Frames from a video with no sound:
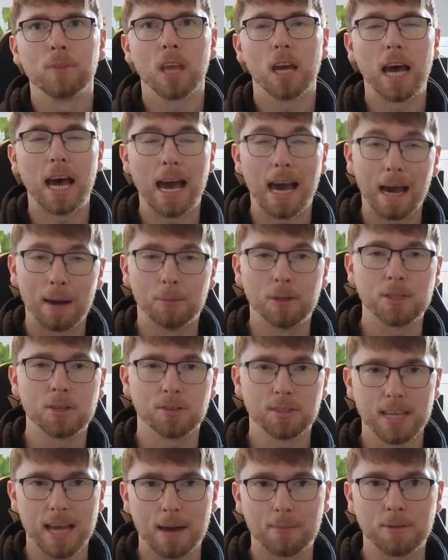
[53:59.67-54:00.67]
Amazon
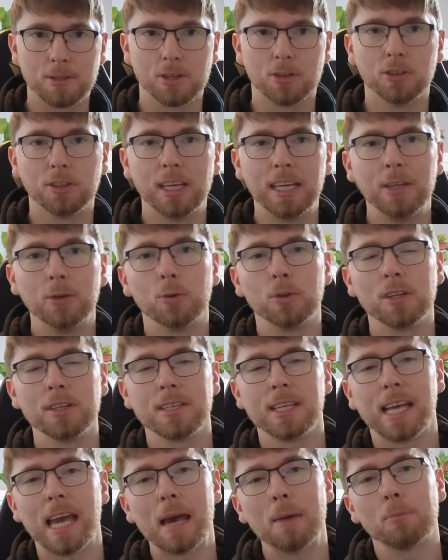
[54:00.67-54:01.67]
to Amazon. In order to
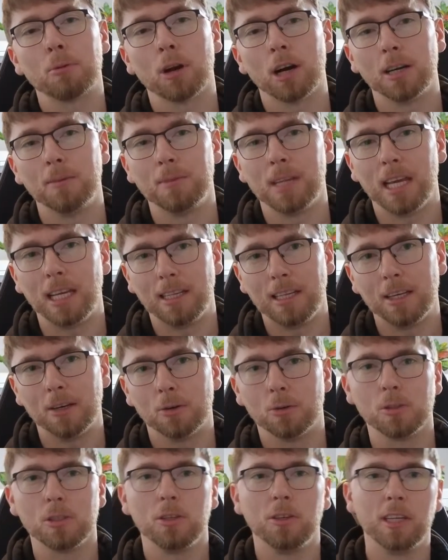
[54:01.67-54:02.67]
get Prime Day
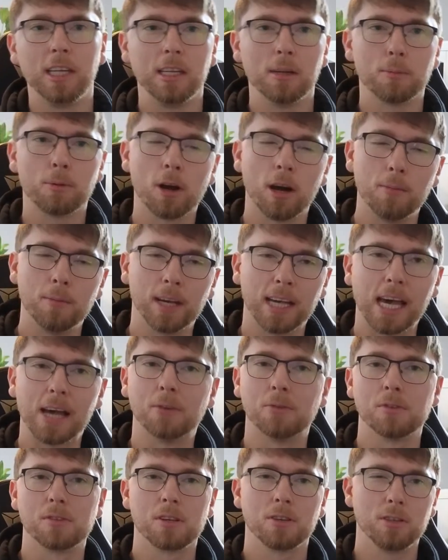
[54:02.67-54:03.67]
deals, you need a Prime
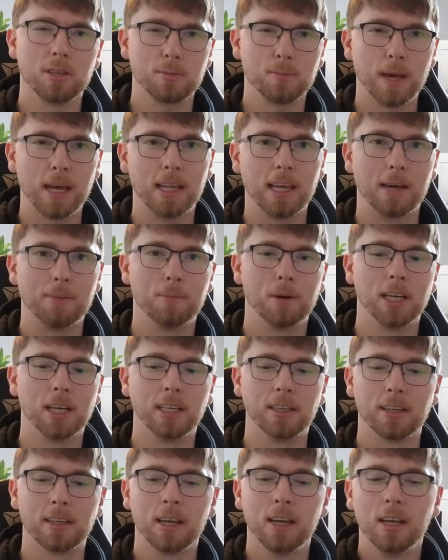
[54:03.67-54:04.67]
account. So just bear that in
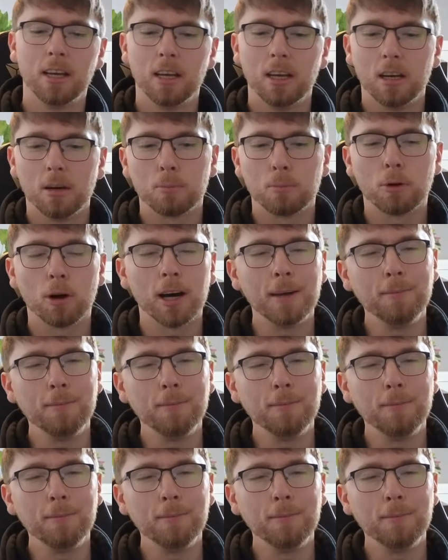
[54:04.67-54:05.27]
mind. Prime